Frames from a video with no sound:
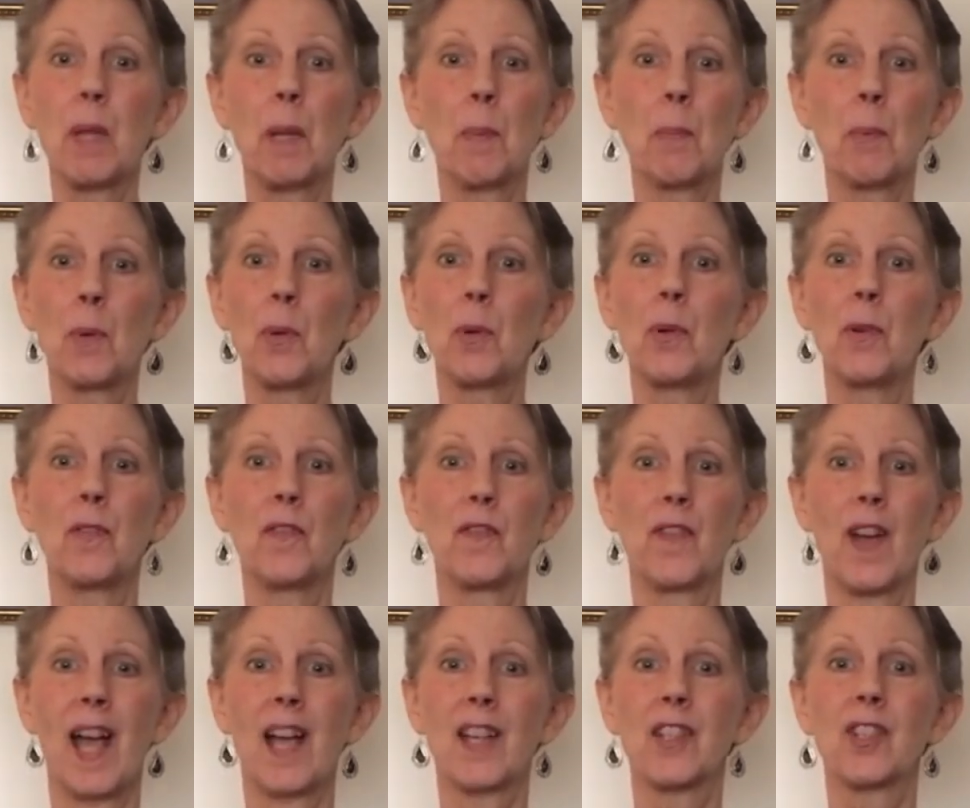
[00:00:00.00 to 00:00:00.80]
people who
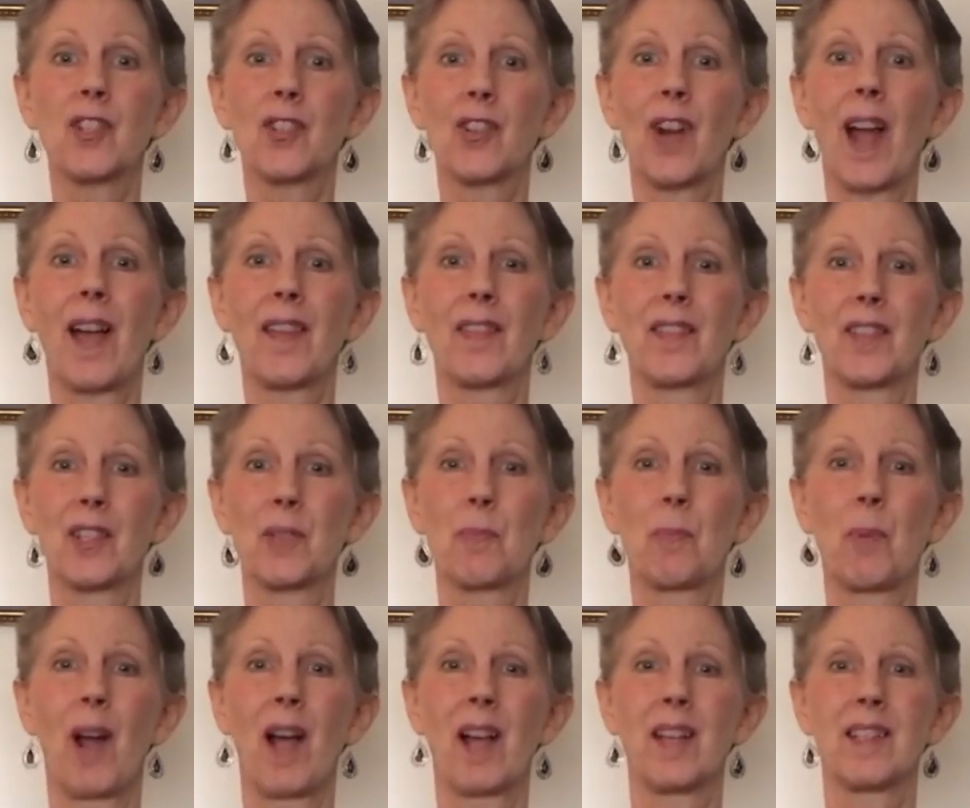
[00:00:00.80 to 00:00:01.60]
fast-track this
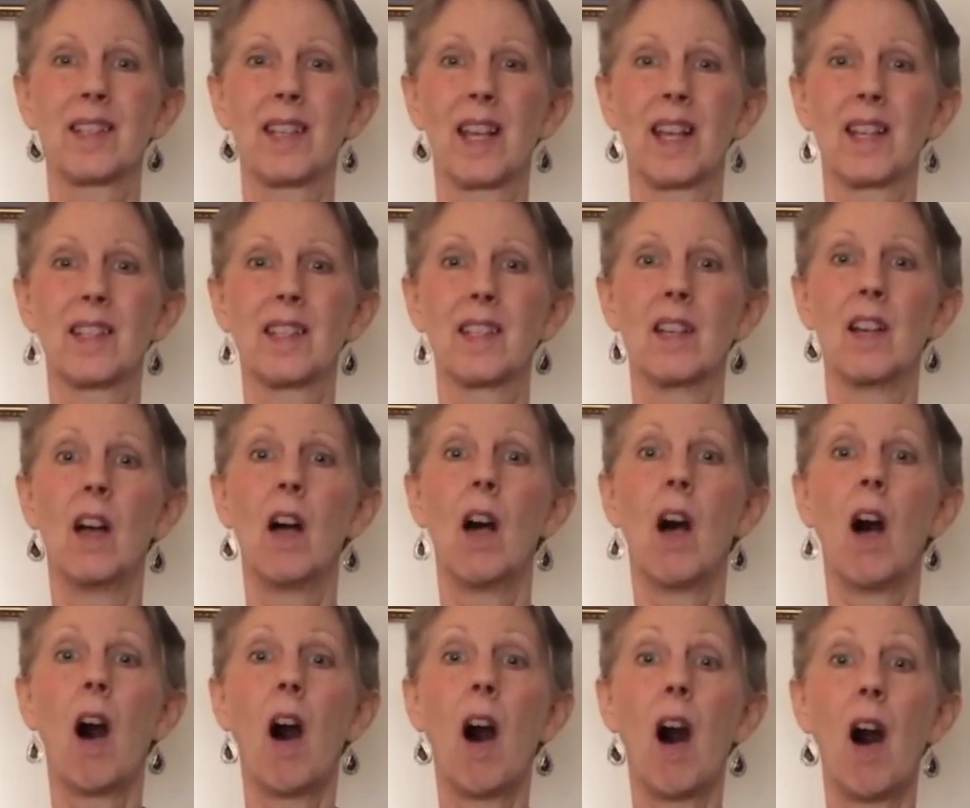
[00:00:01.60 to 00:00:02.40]
process
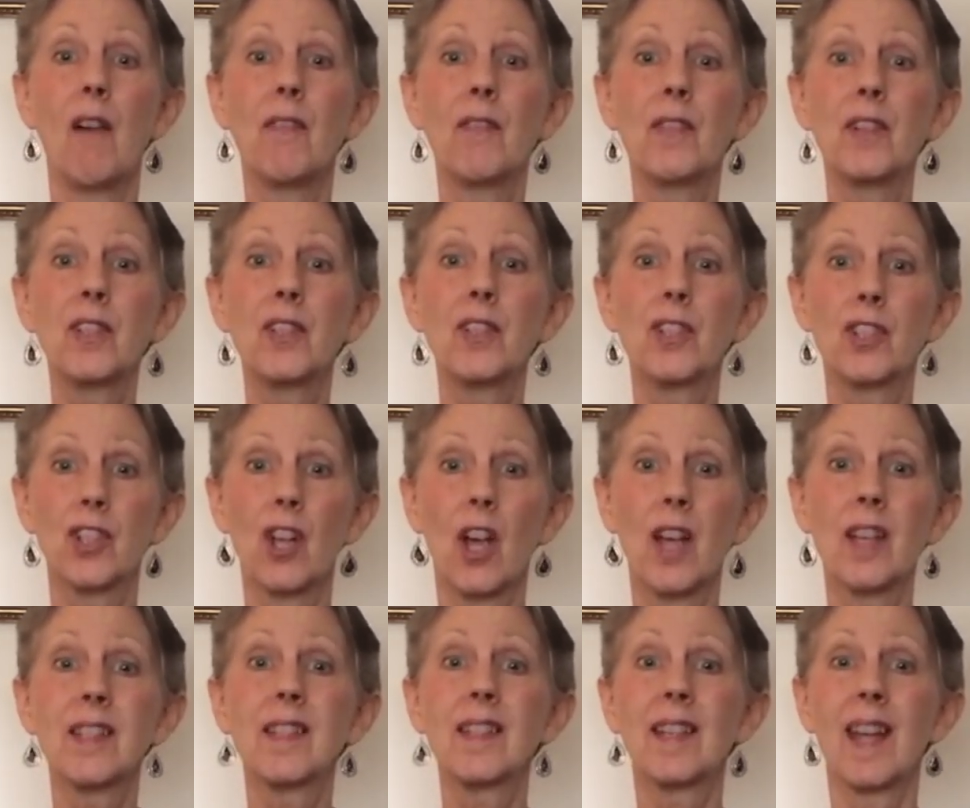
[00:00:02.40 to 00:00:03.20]
often
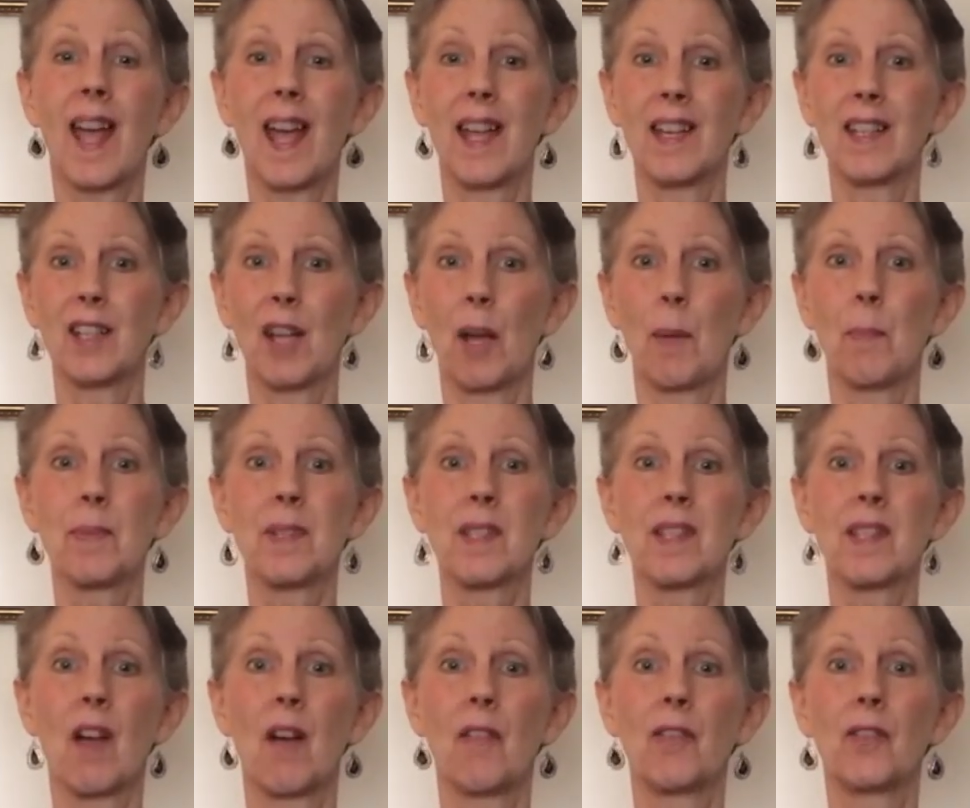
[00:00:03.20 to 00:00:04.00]
just end up
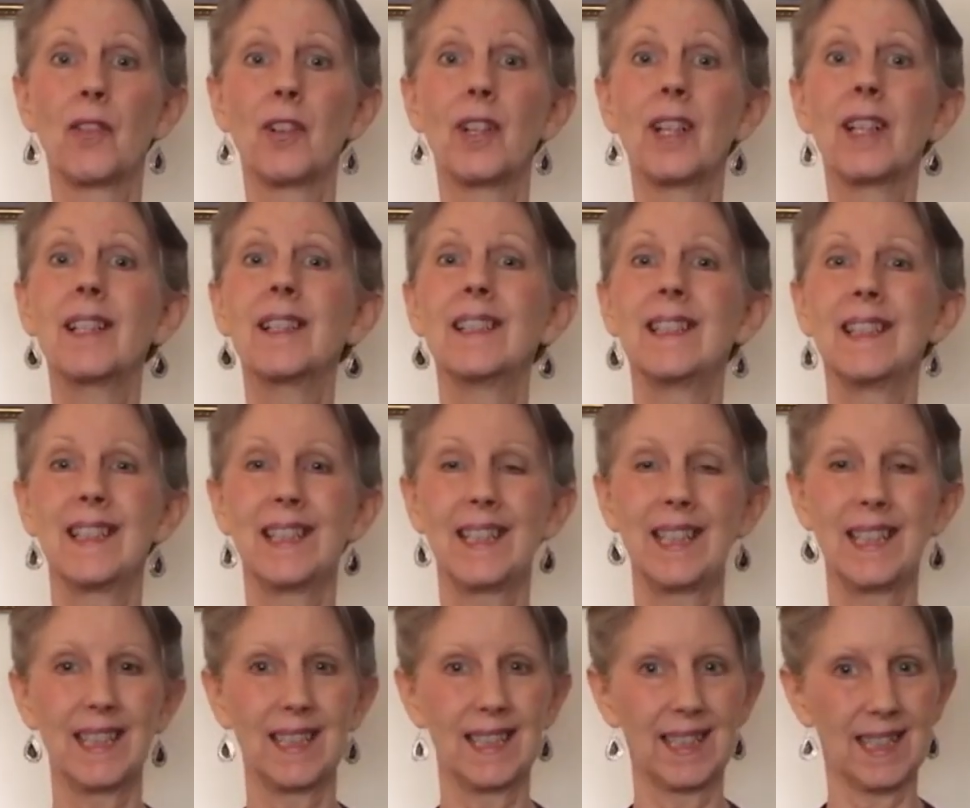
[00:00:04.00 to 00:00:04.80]
suffering
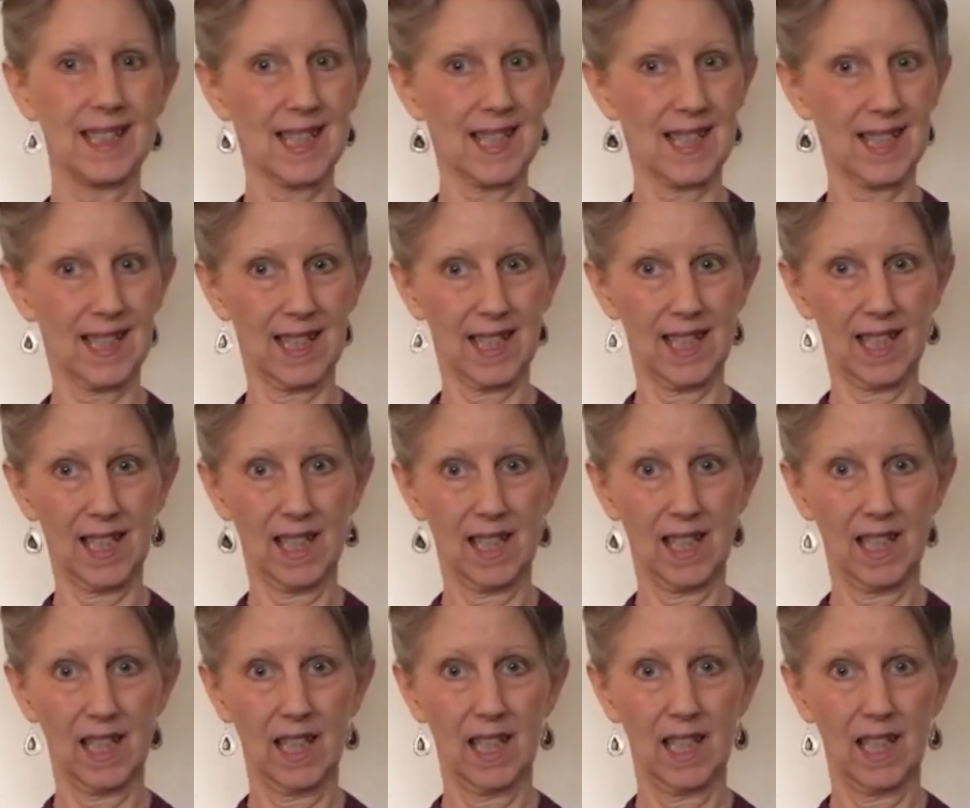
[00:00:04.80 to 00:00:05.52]
needlessly.